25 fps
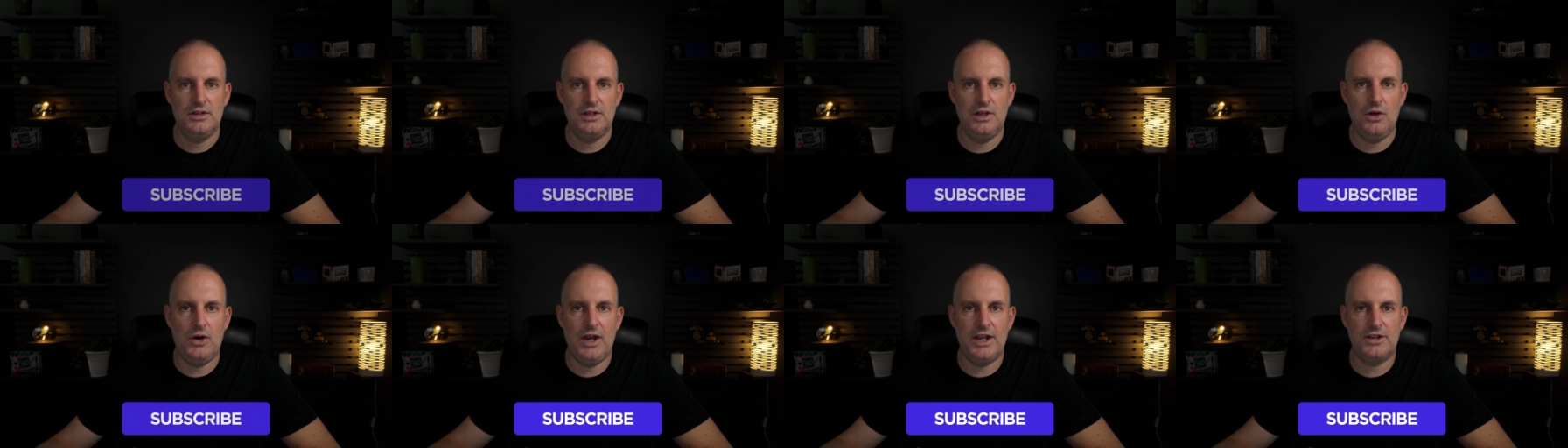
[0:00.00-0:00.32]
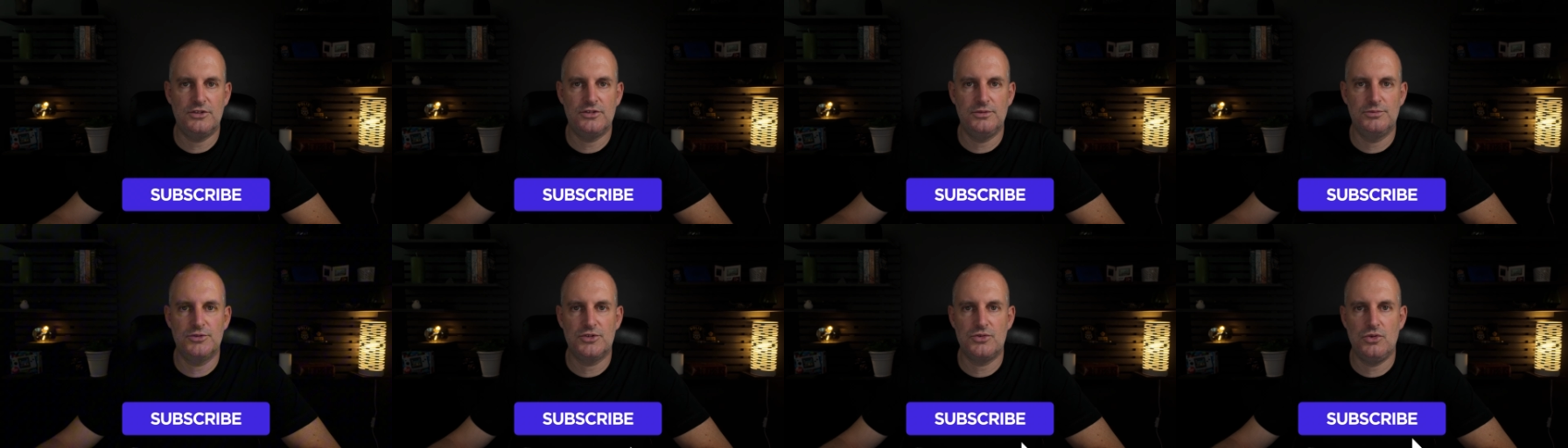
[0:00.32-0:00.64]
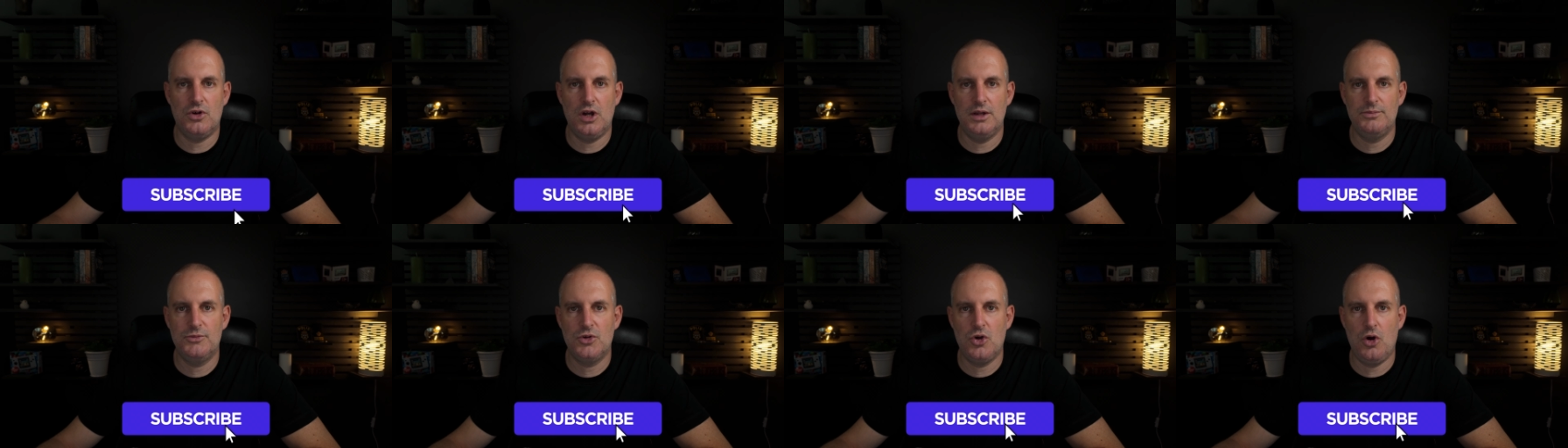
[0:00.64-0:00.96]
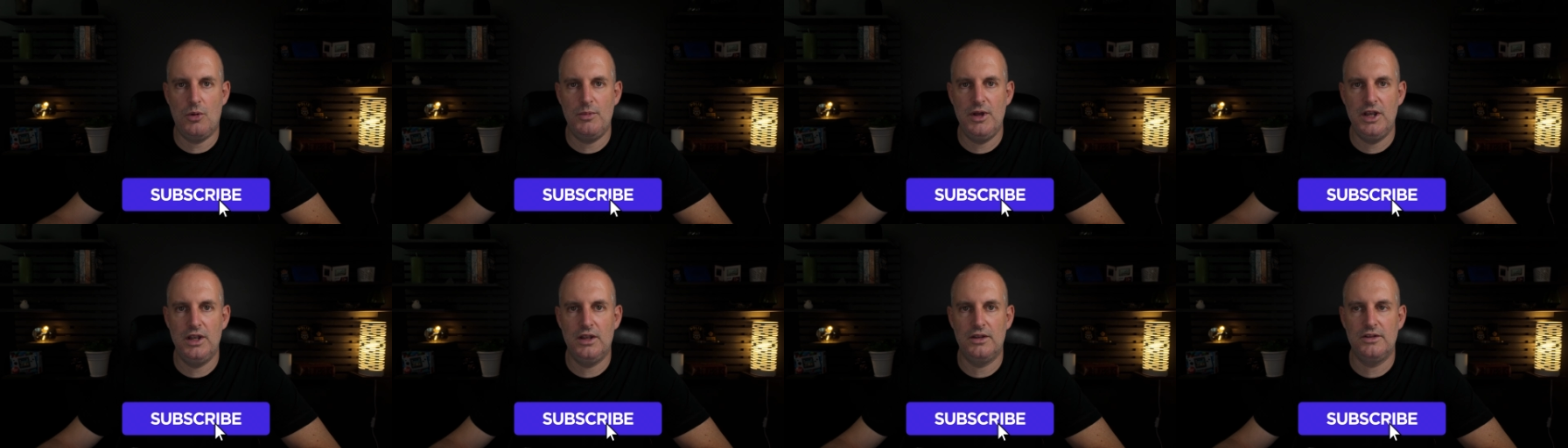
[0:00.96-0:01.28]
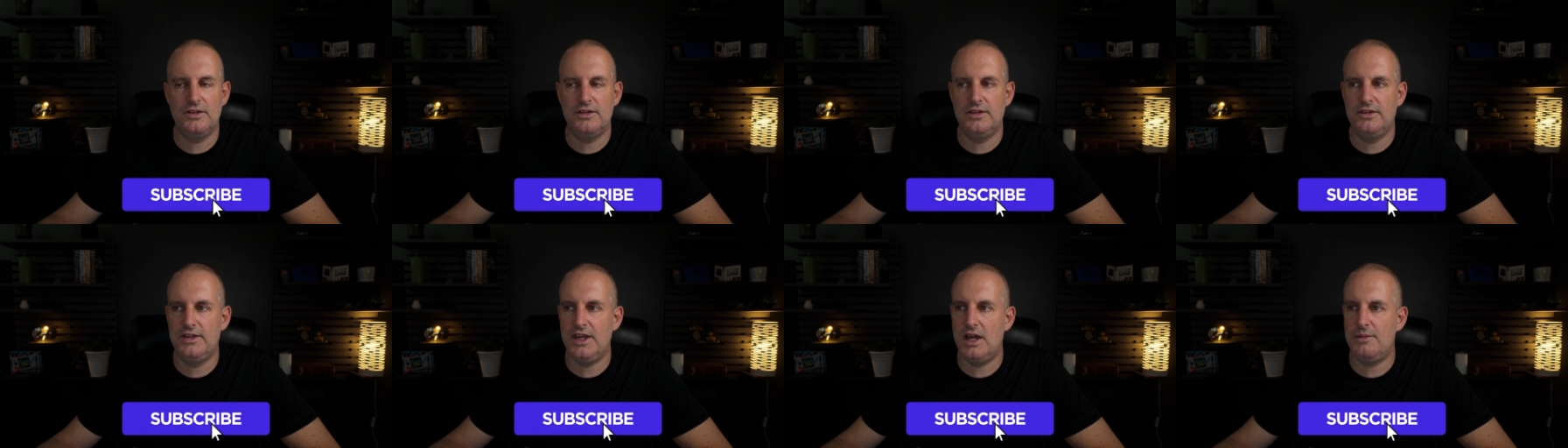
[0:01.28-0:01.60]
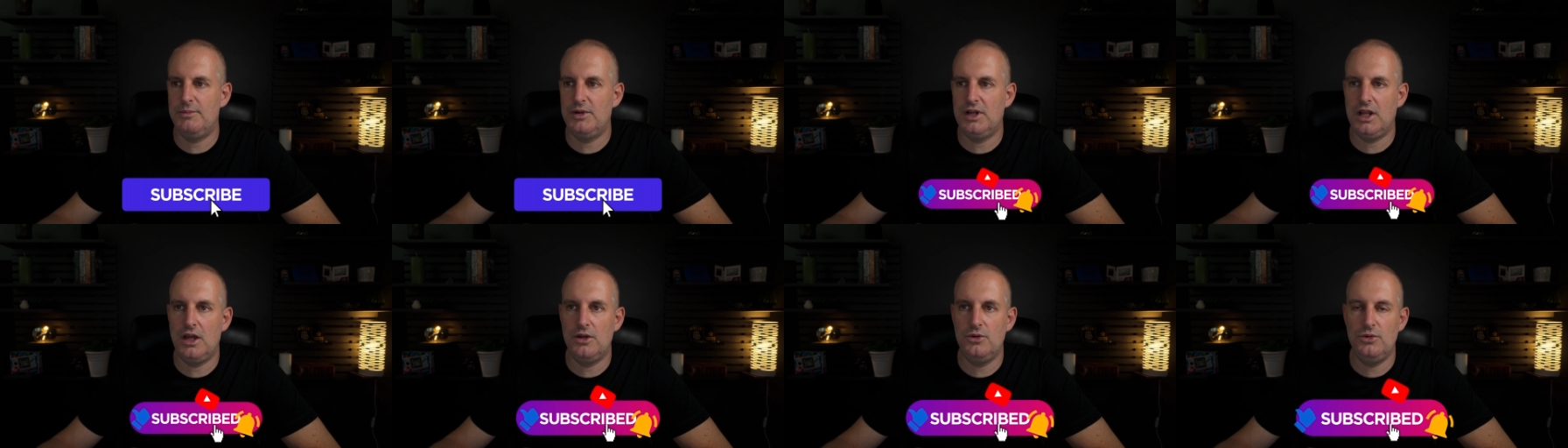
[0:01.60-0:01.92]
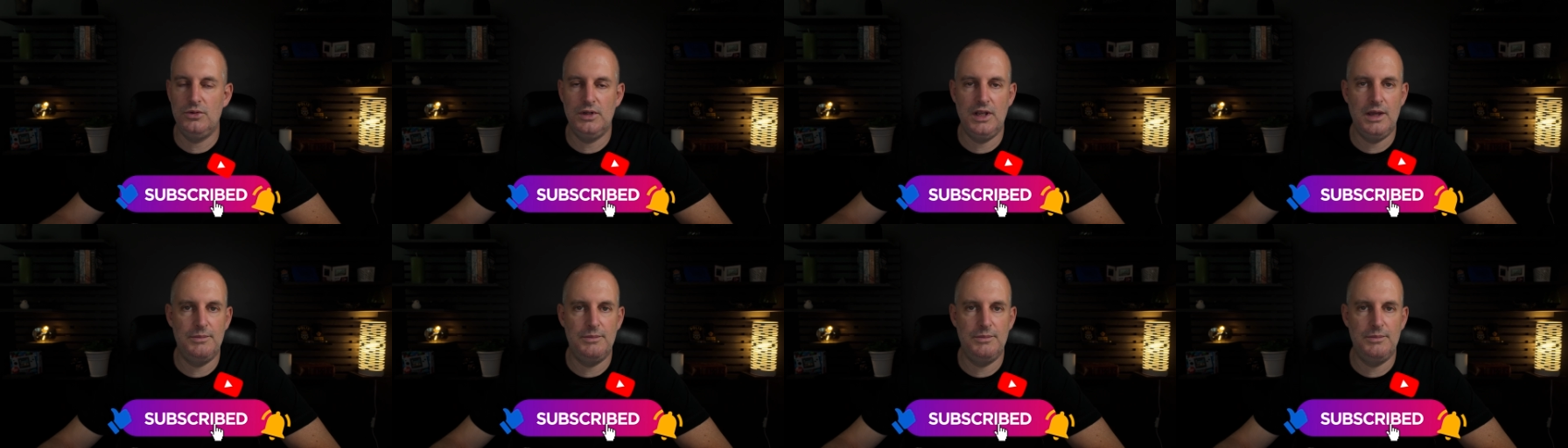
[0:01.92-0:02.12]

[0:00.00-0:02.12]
like, subscribe, comment down below.